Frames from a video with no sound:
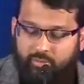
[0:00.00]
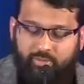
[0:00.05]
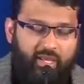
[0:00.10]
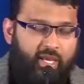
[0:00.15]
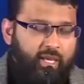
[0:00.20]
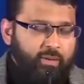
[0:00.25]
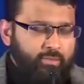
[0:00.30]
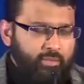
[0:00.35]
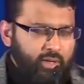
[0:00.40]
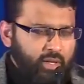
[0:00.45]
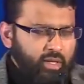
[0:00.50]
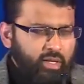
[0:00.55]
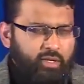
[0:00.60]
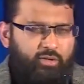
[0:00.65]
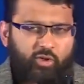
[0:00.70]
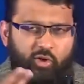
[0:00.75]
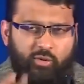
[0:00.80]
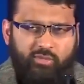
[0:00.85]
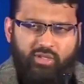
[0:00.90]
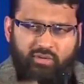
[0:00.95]
to blame
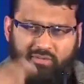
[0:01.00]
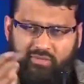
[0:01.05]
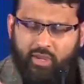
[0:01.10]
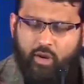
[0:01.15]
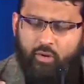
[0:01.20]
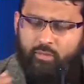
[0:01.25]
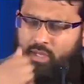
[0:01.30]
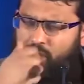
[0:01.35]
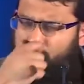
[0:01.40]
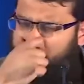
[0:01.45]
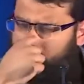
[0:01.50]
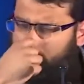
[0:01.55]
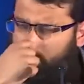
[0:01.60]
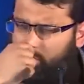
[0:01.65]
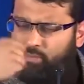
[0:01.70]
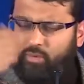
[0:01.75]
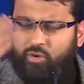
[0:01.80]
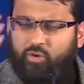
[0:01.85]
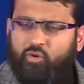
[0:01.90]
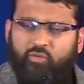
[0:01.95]
in terms of their
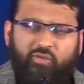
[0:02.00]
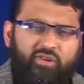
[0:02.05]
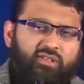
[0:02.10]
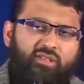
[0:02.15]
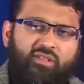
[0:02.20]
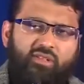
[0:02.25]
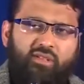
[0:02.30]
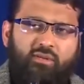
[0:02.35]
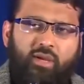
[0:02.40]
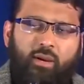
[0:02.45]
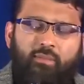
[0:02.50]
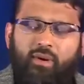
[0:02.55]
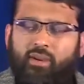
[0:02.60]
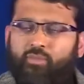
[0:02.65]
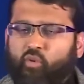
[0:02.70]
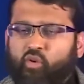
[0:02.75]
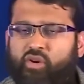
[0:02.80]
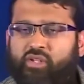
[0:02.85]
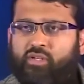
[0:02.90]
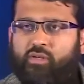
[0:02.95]
military maneuvers, it's not my
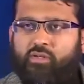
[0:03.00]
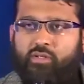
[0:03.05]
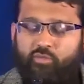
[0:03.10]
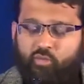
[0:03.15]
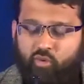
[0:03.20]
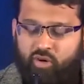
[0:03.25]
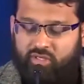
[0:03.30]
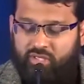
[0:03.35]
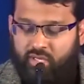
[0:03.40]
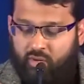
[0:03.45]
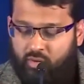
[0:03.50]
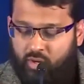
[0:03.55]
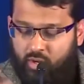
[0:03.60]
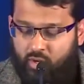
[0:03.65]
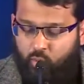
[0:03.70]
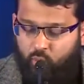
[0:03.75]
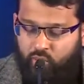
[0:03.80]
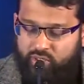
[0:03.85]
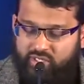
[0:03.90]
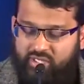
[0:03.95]
point here to point
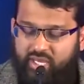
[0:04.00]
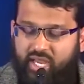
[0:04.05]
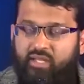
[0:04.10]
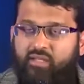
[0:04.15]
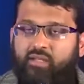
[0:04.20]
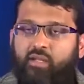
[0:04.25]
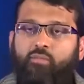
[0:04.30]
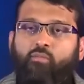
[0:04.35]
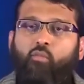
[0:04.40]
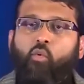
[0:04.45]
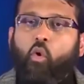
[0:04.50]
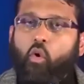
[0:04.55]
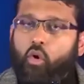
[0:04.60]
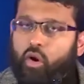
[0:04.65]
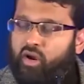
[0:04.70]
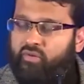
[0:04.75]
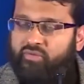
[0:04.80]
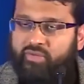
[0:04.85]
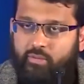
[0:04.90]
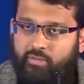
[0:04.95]
out which side did
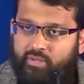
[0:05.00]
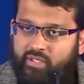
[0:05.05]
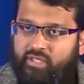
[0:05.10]
more of the